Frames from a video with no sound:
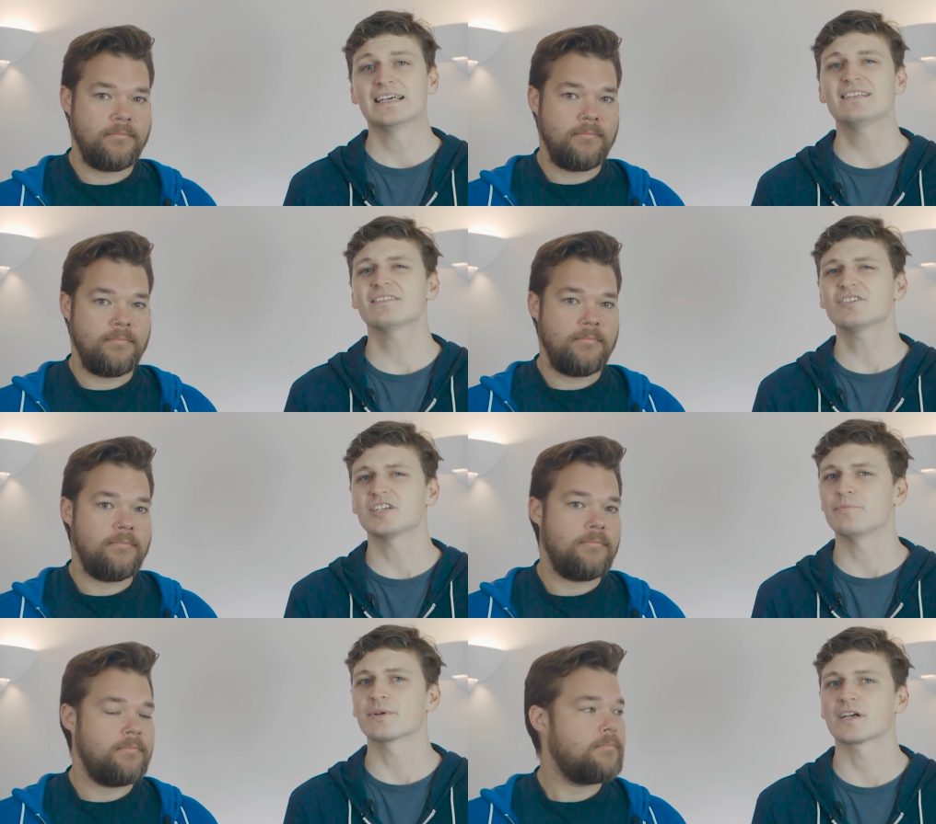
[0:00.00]
Speaker 1: is the
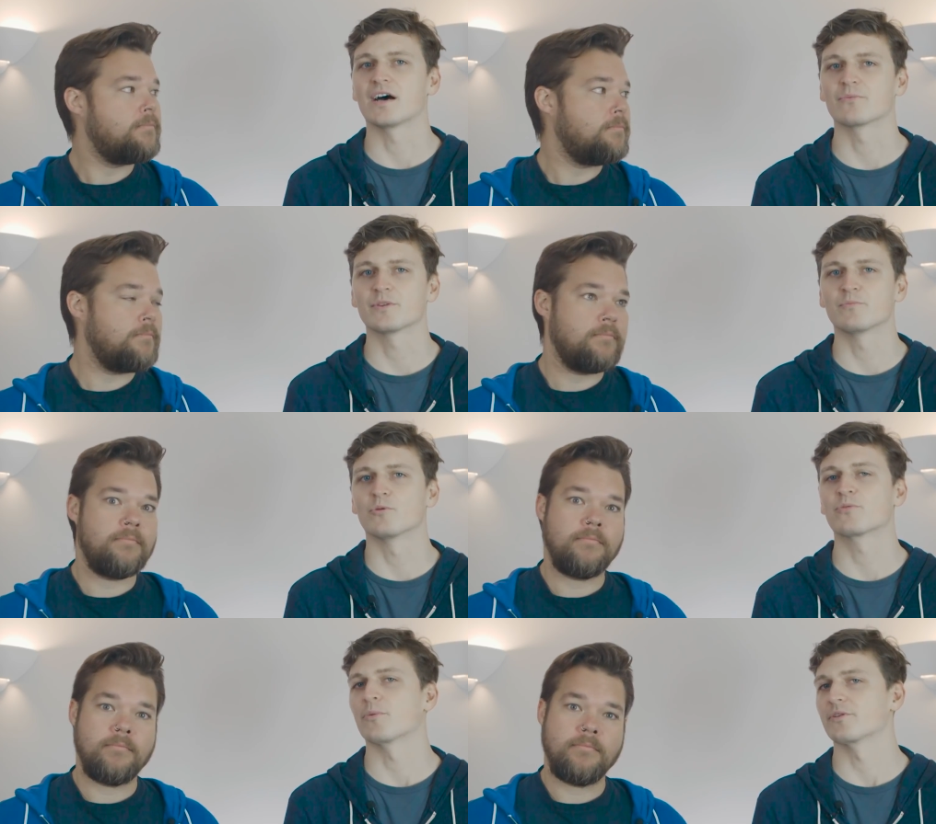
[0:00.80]
cheaper card with
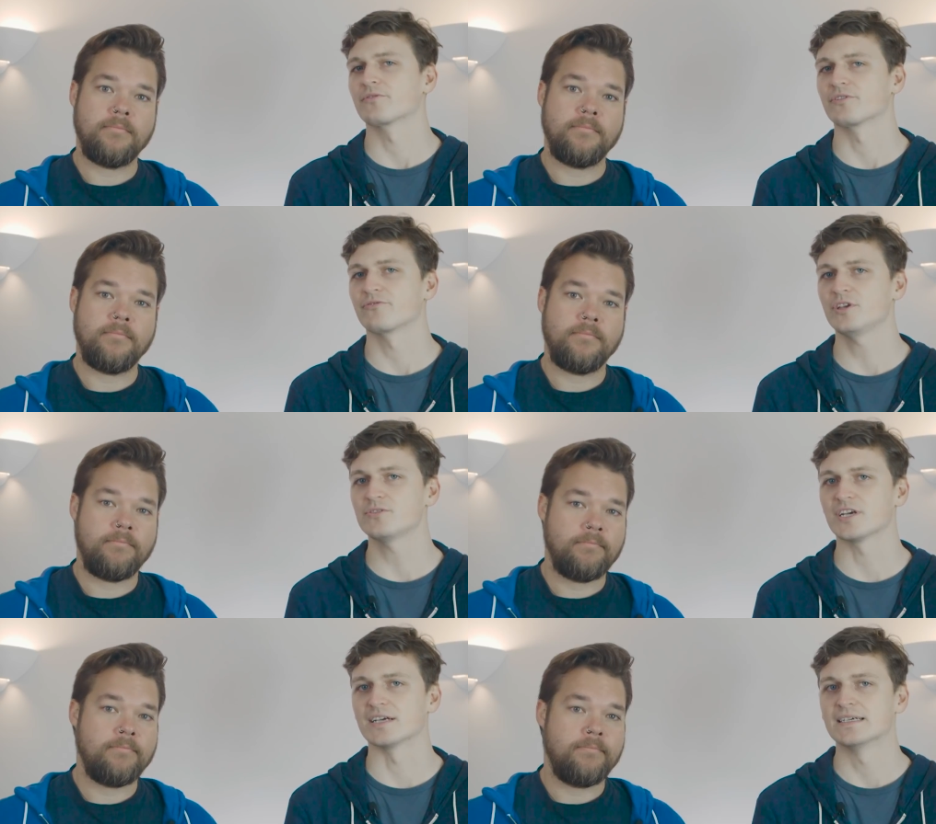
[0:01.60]
more promise for the
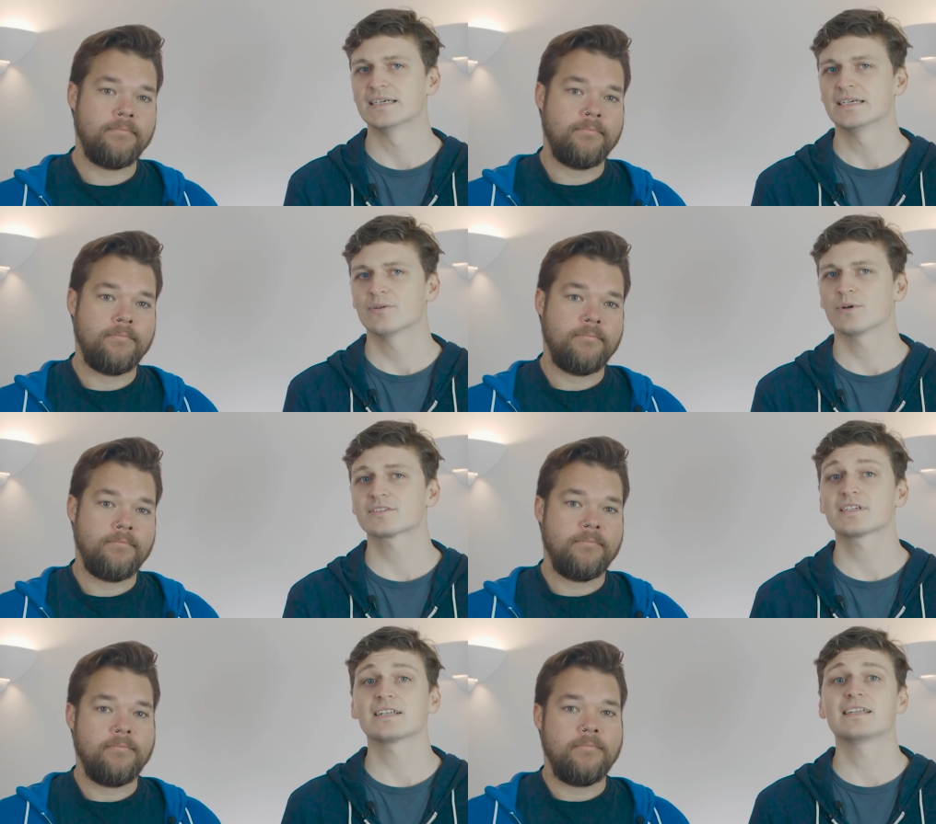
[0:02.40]
future. While
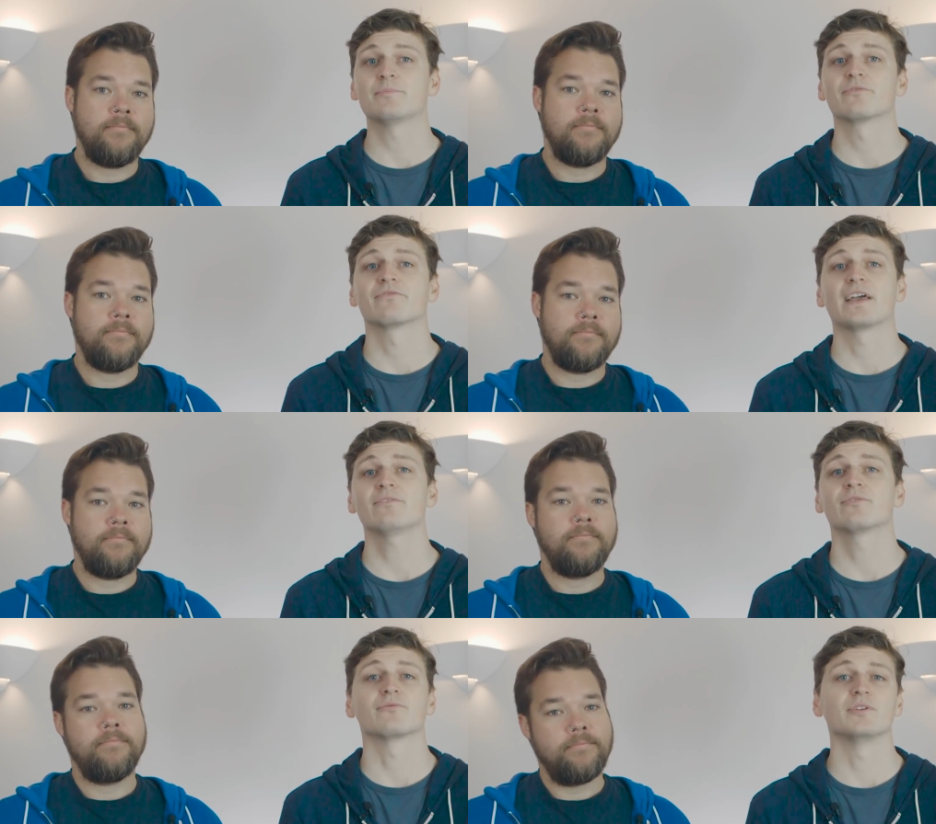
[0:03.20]
still a leap of
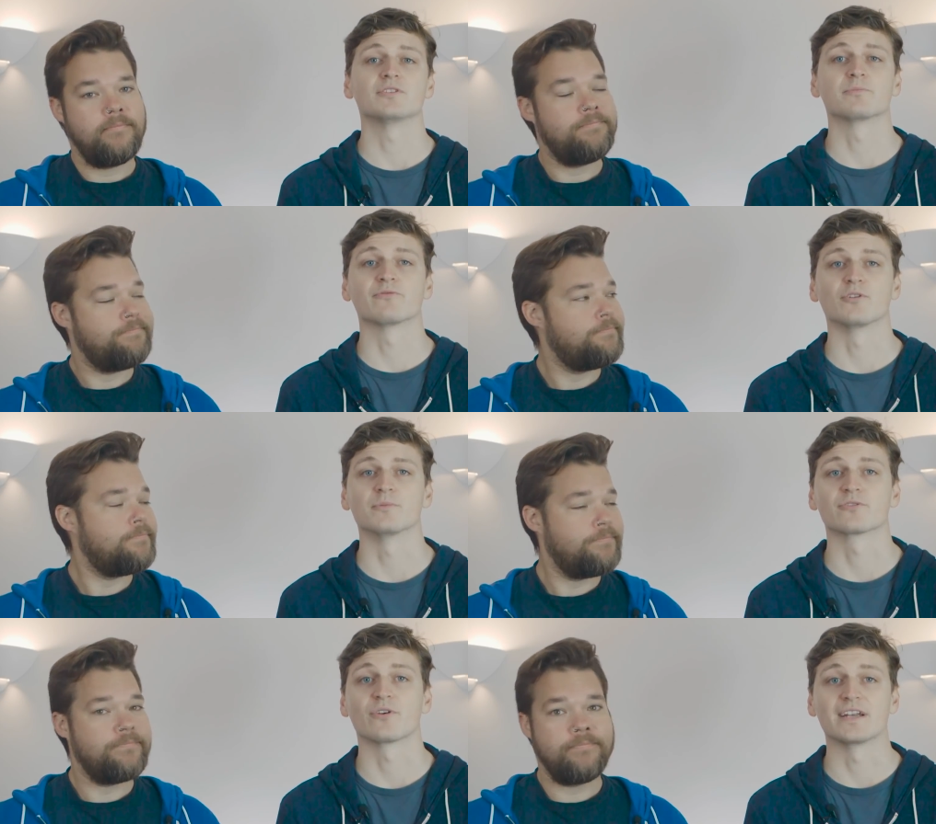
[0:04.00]
faith for future
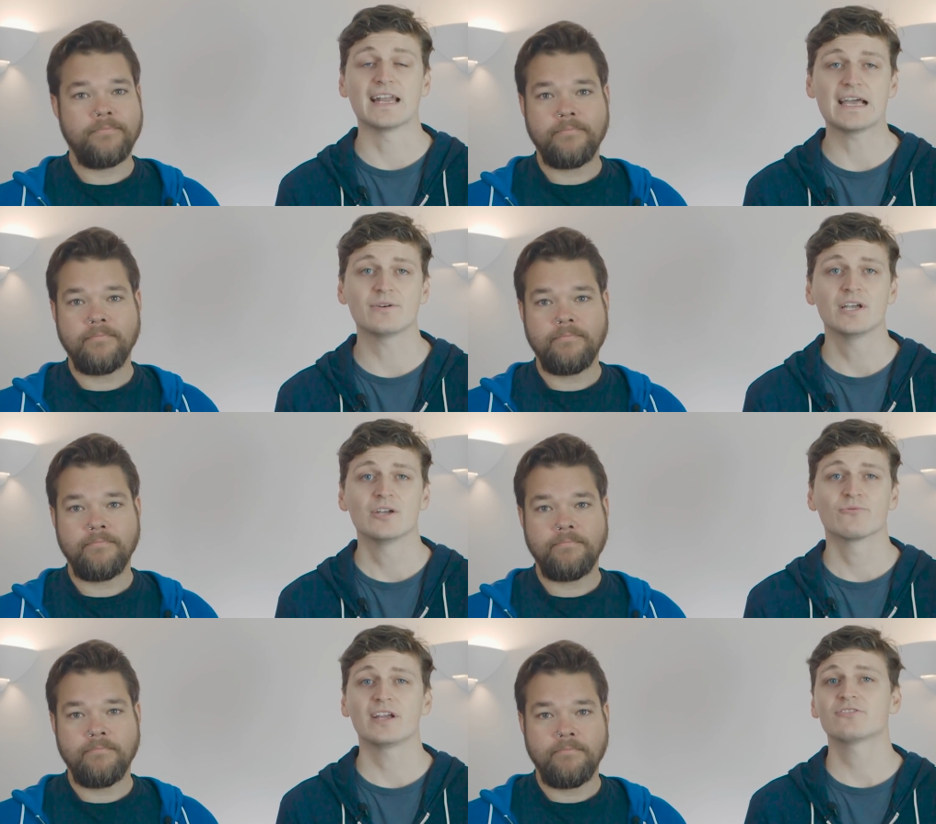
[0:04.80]
performance right now,
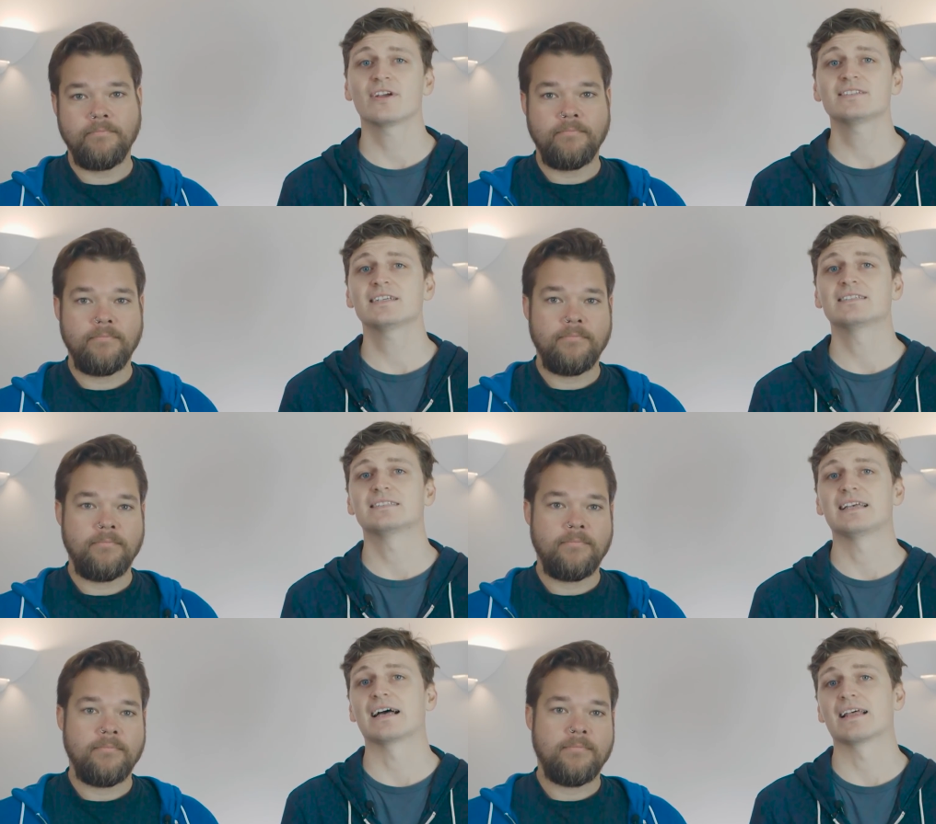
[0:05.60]
ray tracing
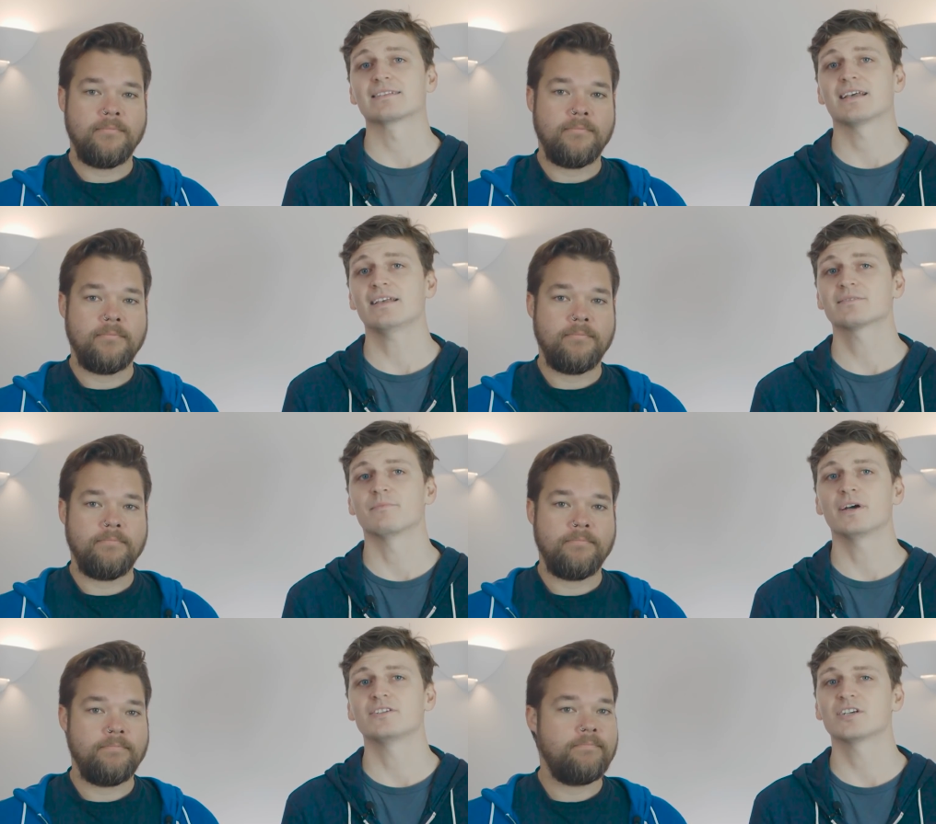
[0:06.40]
and DLSS might